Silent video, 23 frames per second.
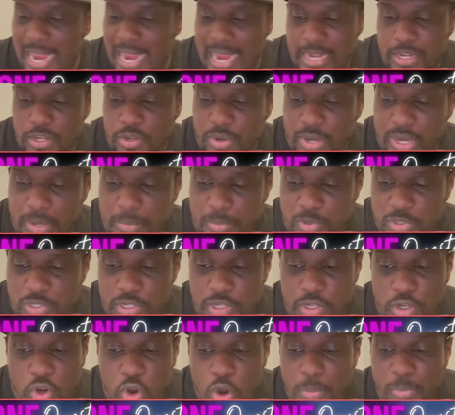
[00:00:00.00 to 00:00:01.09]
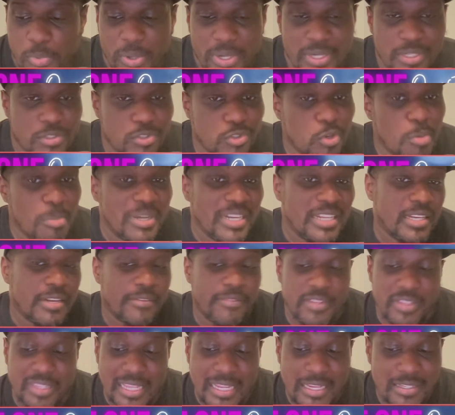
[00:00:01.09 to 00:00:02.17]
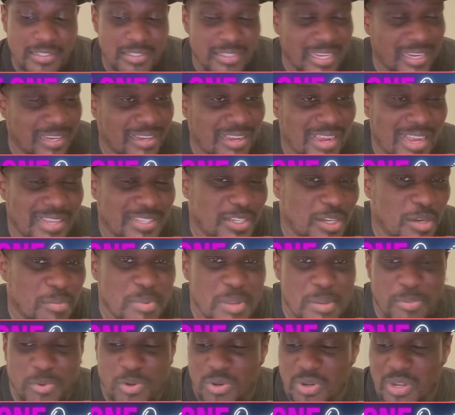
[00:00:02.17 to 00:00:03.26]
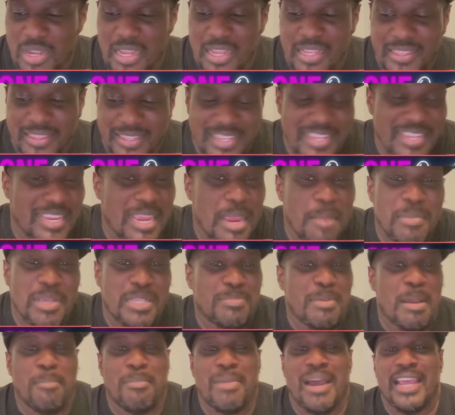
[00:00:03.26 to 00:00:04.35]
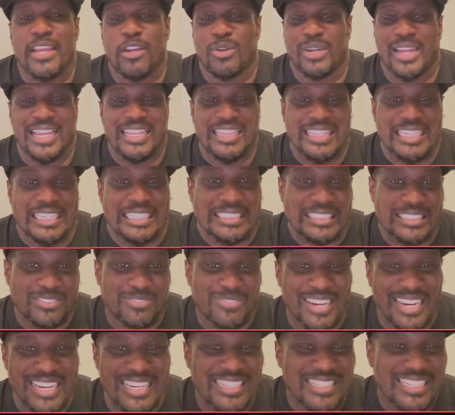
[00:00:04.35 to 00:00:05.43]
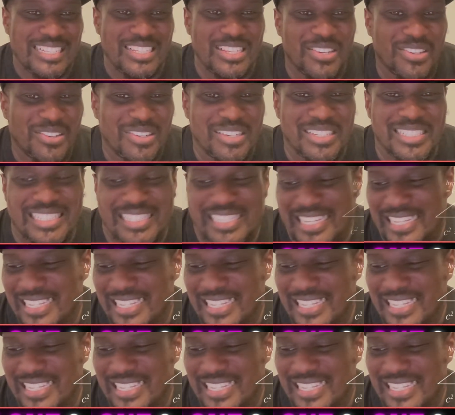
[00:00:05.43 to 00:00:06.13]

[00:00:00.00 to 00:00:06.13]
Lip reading: And you're able to incorporate so many different things. Like I tell people, ECAM makes my mind go like this, right? You're going to